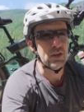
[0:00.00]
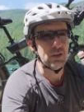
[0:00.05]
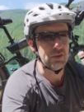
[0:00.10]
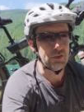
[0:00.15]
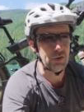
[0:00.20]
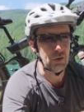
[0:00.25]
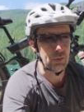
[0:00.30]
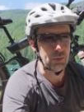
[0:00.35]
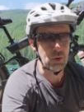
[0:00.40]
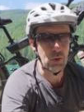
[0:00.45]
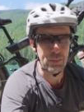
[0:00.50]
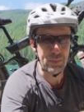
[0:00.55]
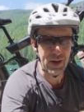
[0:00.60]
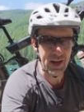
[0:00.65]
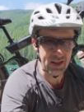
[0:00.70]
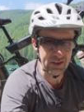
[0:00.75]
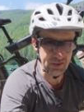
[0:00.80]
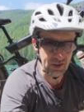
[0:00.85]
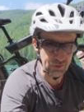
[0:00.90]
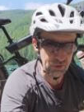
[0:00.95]
So I'm going
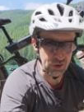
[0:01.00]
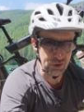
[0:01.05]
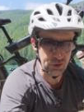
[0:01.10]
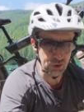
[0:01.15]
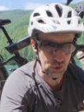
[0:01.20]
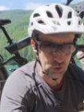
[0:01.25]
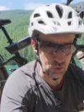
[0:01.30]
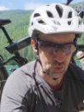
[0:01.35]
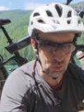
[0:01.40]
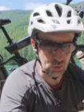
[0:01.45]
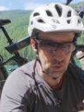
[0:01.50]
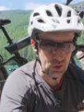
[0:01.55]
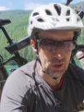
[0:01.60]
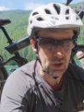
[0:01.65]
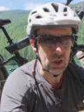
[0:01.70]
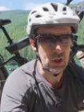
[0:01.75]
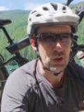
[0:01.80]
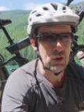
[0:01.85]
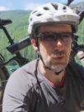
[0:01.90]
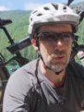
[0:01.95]
PAS level 2,
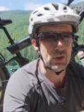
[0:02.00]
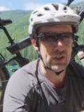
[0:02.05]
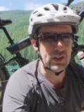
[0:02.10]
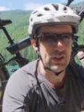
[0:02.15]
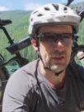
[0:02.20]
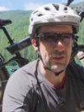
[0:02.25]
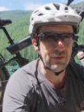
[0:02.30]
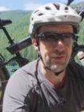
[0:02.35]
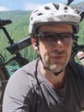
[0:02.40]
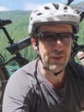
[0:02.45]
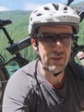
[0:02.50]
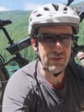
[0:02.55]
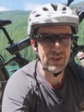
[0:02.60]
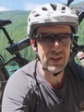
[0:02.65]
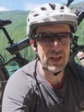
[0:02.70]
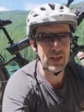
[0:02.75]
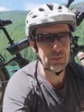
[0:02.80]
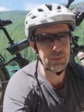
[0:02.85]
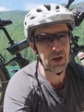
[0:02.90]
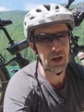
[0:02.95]
which is
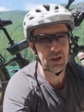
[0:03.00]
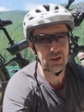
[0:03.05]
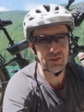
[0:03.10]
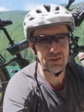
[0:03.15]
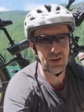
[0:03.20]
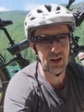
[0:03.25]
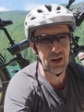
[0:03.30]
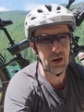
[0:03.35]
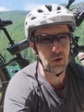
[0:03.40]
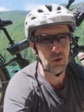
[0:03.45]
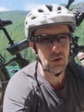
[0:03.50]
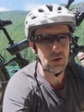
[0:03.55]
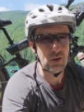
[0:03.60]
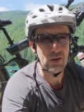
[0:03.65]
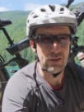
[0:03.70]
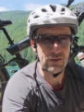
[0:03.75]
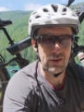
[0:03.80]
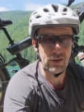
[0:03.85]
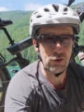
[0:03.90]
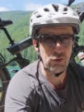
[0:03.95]
15 miles an hour.
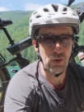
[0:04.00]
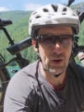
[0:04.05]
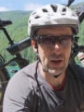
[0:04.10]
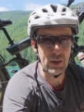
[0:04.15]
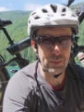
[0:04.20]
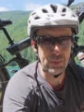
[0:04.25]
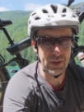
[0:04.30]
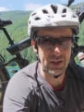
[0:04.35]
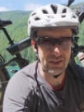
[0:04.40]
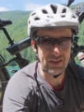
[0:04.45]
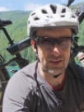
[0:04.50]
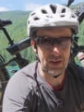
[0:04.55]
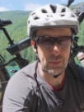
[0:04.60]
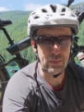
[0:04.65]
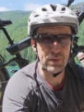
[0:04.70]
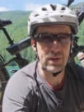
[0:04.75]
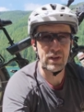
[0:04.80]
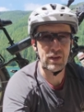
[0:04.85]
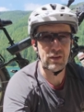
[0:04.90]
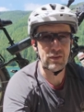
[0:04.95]
As the grade picks
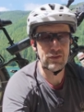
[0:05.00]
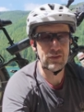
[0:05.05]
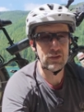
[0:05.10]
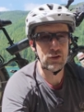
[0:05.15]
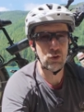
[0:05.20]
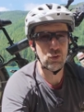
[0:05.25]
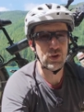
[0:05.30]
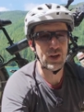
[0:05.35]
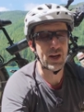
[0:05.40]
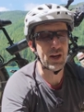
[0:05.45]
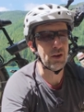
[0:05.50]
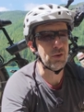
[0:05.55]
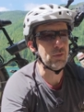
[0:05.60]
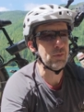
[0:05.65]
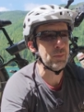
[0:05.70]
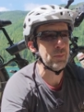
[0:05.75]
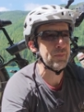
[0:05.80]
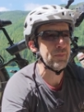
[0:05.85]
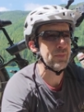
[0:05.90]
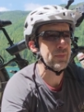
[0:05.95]
up, it does slow down.